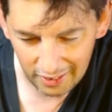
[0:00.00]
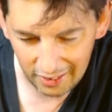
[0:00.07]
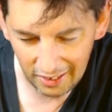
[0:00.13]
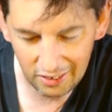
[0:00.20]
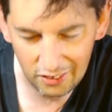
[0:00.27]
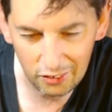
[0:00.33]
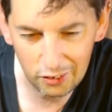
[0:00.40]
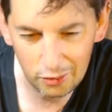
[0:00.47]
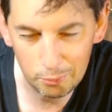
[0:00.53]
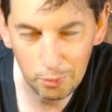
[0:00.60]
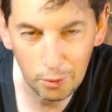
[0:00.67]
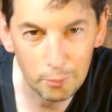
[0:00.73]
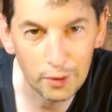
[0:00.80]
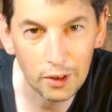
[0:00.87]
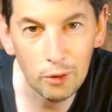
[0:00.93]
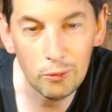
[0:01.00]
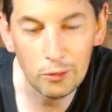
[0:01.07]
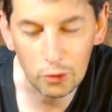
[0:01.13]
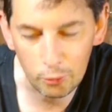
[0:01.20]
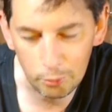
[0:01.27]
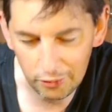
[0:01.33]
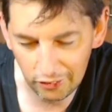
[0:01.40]
and I can put my own
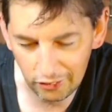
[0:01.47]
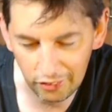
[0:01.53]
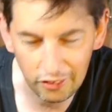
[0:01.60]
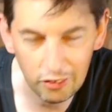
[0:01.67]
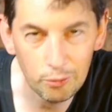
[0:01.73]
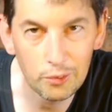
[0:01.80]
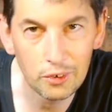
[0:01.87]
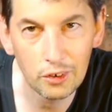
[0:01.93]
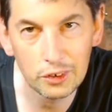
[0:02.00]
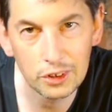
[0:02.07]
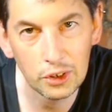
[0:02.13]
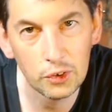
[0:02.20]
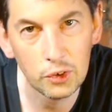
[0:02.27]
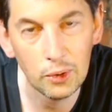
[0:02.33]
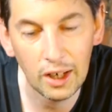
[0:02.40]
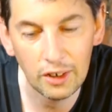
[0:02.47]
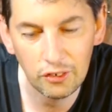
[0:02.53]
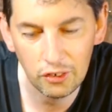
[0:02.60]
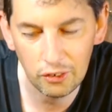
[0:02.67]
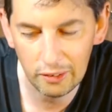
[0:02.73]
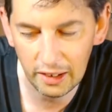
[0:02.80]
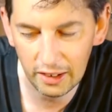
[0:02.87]
loops into this, which I'll show you how to
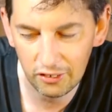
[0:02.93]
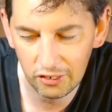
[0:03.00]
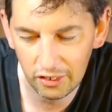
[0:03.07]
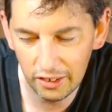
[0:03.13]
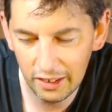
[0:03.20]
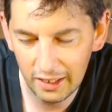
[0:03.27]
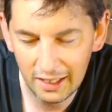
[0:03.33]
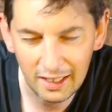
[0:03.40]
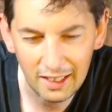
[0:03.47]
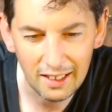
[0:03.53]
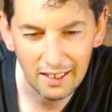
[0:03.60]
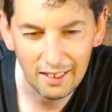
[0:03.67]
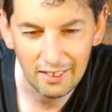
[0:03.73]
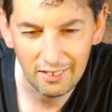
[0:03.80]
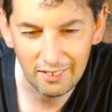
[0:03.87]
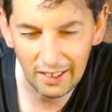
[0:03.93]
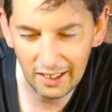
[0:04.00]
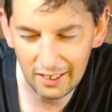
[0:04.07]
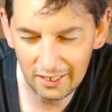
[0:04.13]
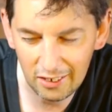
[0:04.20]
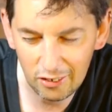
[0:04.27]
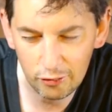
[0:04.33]
do later.
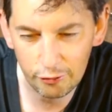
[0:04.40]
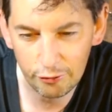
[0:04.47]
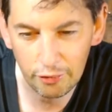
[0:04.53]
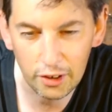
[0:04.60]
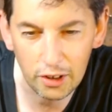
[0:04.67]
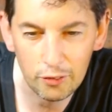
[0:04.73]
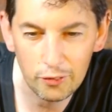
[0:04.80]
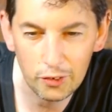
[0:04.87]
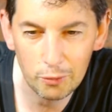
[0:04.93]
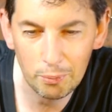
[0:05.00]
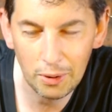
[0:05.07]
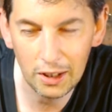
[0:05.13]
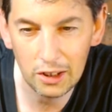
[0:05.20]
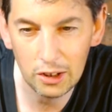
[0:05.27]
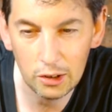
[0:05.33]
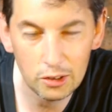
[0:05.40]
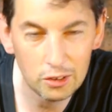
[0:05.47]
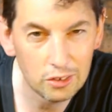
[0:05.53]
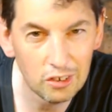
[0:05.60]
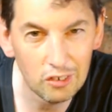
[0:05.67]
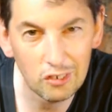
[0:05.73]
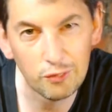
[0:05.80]
That isn't free. You've got to pay
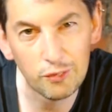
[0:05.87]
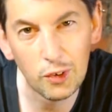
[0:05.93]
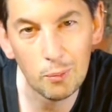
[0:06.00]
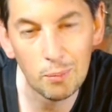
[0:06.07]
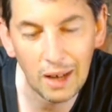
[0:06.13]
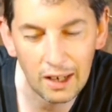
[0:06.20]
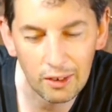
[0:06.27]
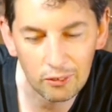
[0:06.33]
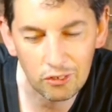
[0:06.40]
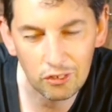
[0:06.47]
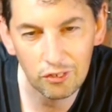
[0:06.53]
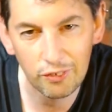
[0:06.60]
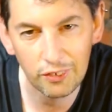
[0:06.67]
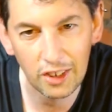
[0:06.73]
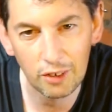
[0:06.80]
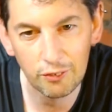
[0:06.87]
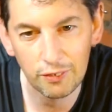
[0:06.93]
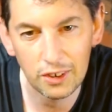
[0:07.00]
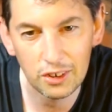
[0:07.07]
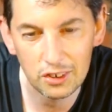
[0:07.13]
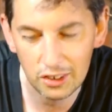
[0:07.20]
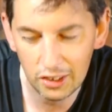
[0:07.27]
just a few pounds for that
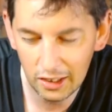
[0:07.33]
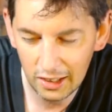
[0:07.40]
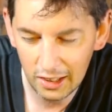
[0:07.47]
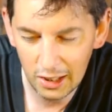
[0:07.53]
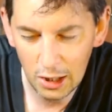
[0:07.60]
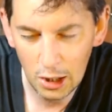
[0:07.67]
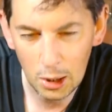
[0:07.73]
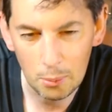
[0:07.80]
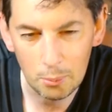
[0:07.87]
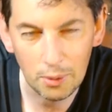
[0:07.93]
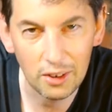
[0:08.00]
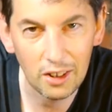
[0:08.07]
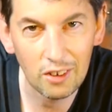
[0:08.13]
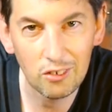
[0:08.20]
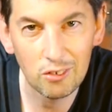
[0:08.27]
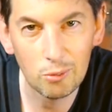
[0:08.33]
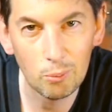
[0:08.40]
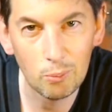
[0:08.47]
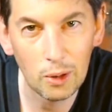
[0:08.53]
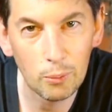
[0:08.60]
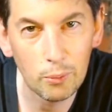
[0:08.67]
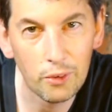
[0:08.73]
feature, but that's
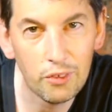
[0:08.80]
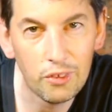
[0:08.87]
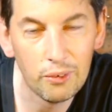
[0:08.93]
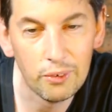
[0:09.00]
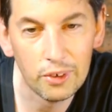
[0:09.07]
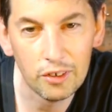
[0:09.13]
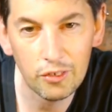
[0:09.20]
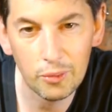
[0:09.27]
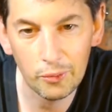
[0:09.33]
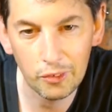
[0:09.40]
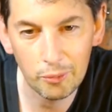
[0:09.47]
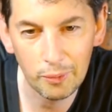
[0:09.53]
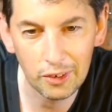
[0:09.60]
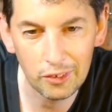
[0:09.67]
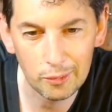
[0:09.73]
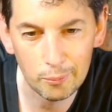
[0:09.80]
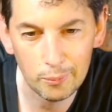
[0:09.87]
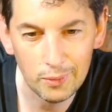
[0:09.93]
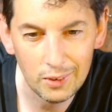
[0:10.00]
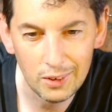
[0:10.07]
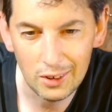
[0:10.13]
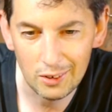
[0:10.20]
well worth doing if you want to make
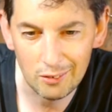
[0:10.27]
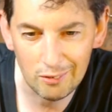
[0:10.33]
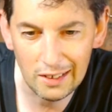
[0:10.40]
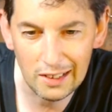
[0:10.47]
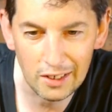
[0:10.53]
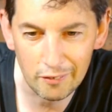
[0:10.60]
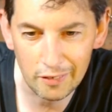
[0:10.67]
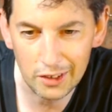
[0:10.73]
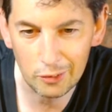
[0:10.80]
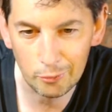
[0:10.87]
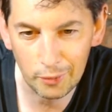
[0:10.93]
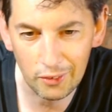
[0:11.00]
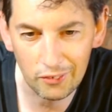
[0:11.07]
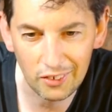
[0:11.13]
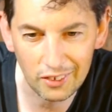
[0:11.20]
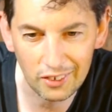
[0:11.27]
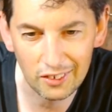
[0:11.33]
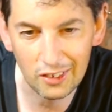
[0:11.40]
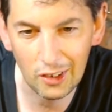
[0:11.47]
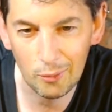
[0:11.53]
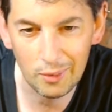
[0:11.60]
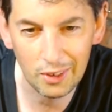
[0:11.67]
some really original music that
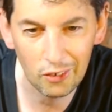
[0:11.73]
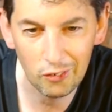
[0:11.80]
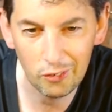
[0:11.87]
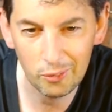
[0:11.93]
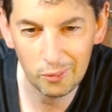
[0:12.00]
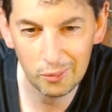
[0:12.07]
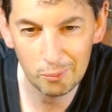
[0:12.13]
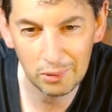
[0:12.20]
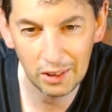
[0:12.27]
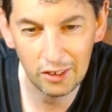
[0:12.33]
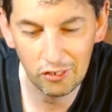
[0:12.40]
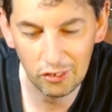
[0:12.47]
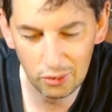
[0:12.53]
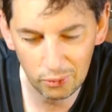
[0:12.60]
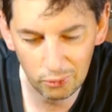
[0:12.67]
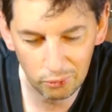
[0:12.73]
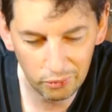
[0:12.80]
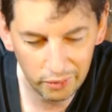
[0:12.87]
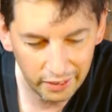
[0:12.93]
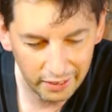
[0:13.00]
nobody else plays at all.